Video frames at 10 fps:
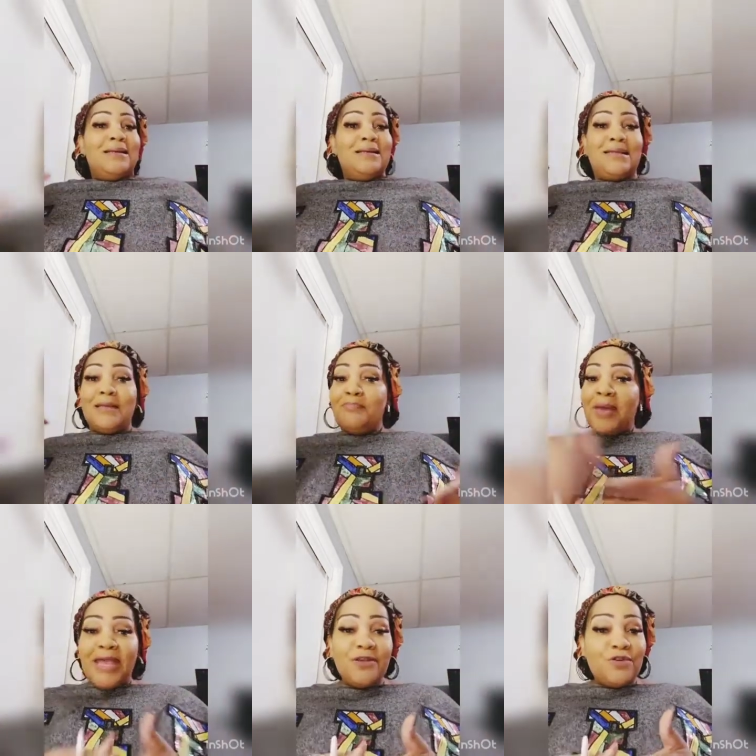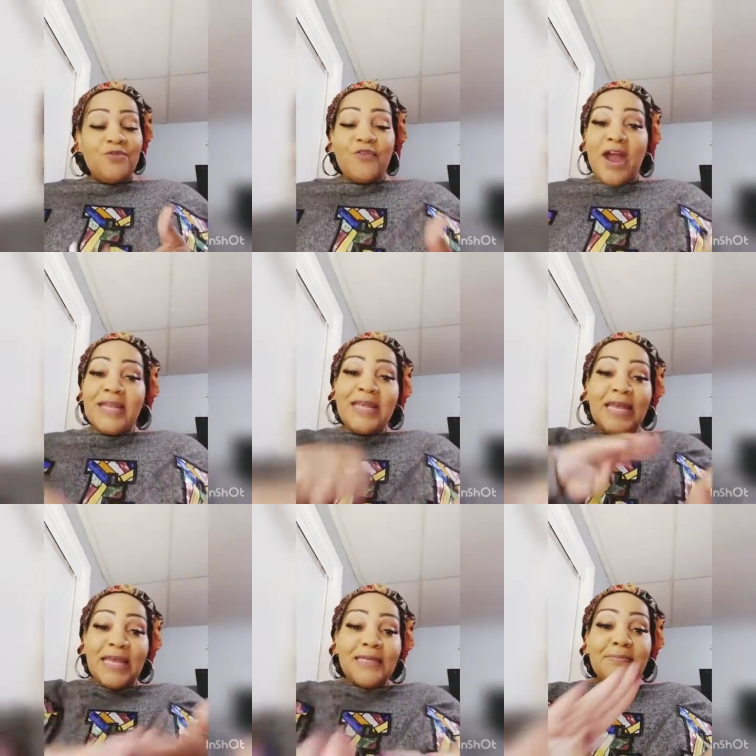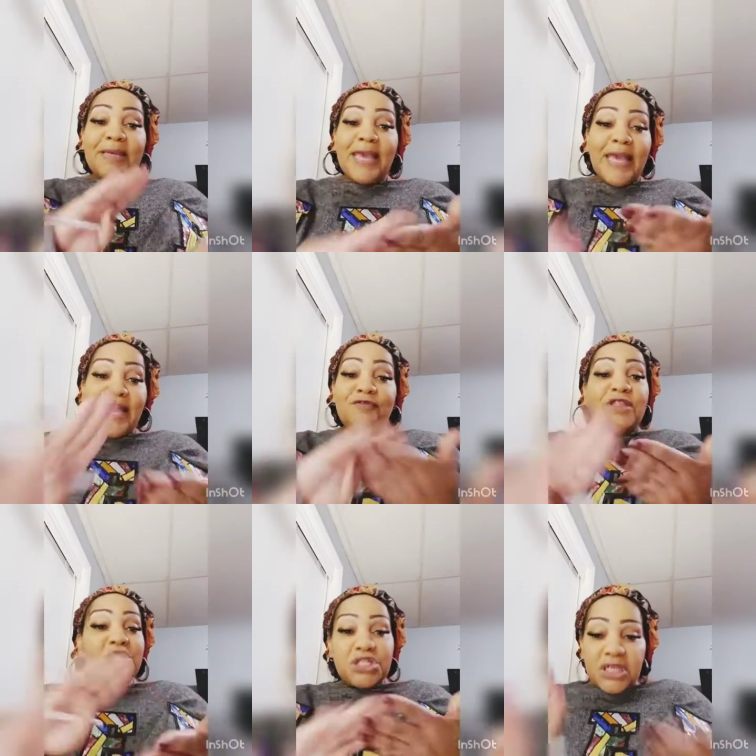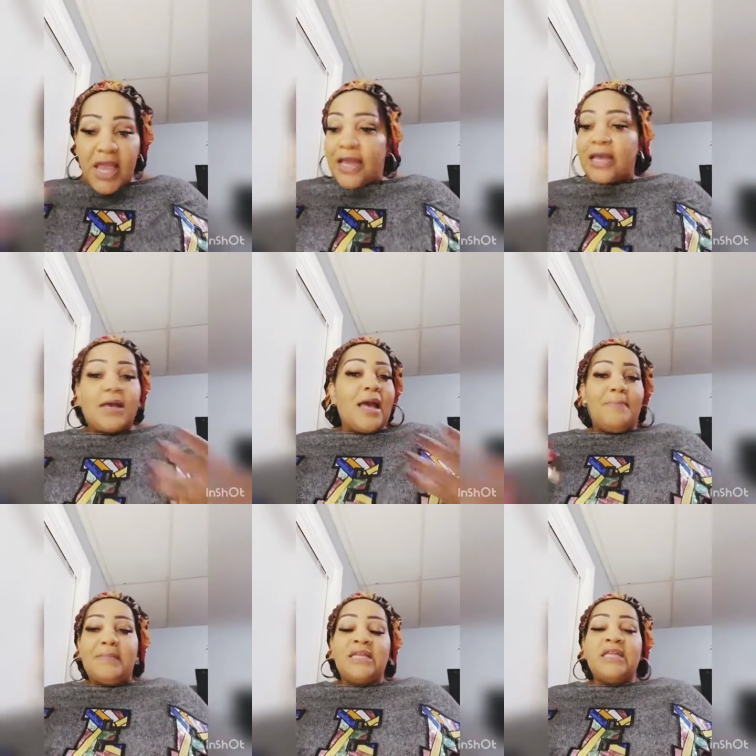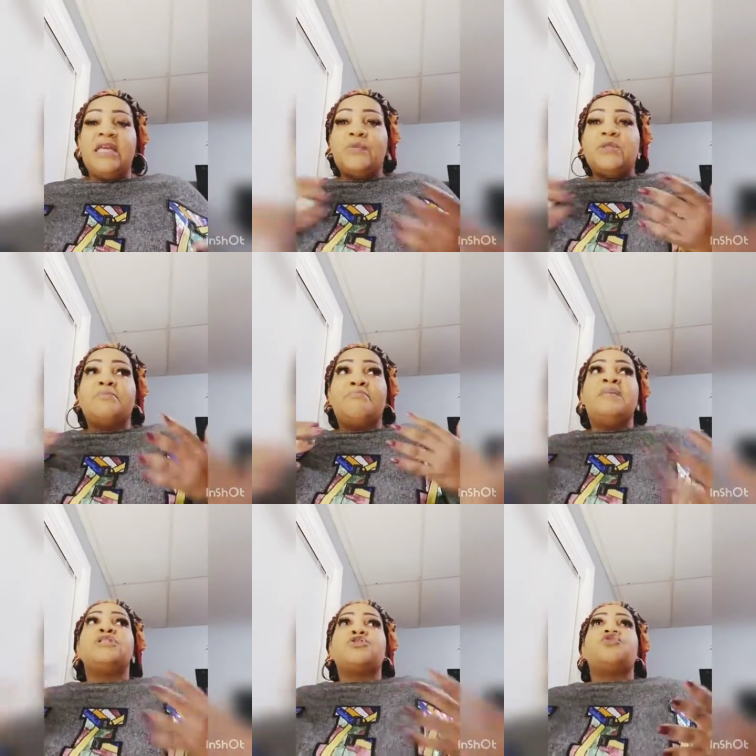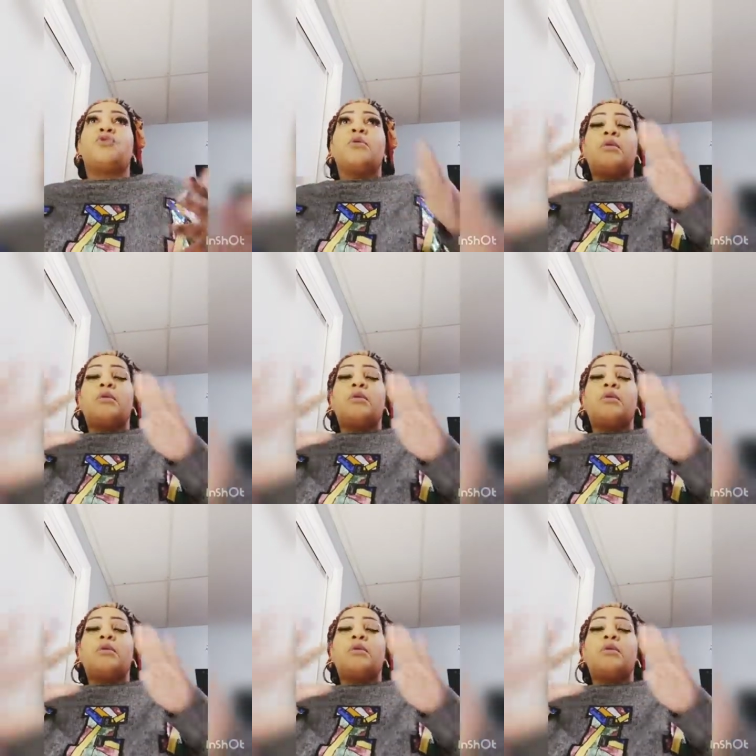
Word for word: getting paid on Friday, handing me half the check. I mean, he was Mr.